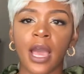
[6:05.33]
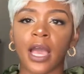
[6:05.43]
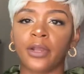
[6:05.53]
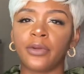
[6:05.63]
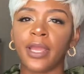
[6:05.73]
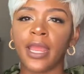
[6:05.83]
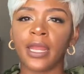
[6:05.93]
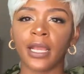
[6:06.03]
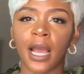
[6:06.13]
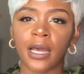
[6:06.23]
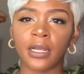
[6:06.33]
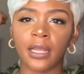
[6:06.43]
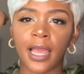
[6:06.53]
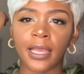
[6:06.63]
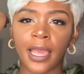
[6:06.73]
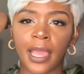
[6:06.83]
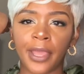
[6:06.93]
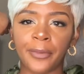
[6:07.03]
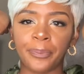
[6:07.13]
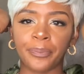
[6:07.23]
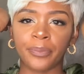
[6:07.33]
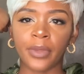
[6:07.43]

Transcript: I created kind of like a